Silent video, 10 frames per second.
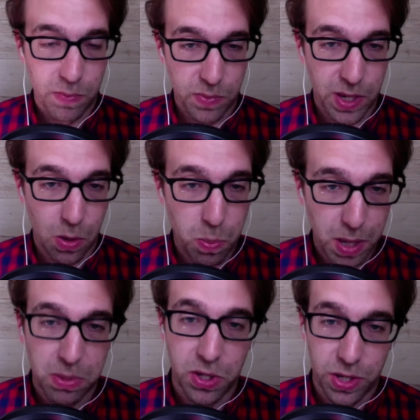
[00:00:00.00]
they'll
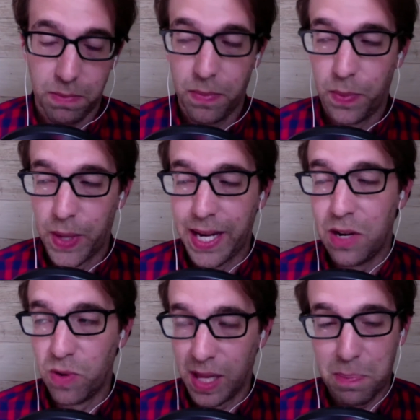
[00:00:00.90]
publish them. That
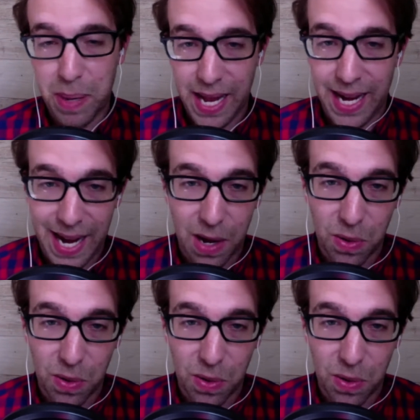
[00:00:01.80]
didn't really pan out,